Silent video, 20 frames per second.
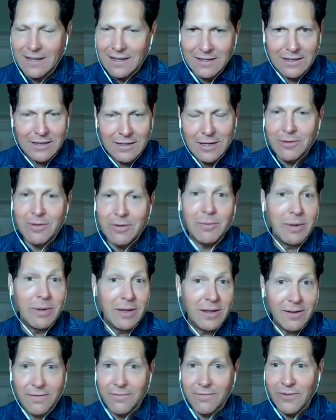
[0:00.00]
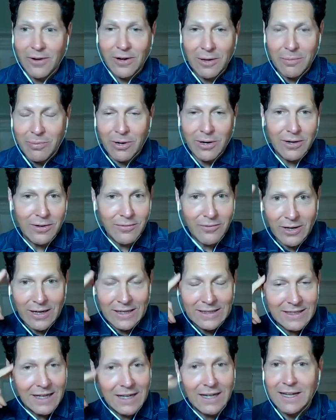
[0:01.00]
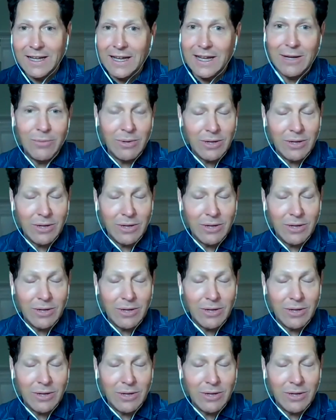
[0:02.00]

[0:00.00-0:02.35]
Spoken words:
It could be very part of your identity.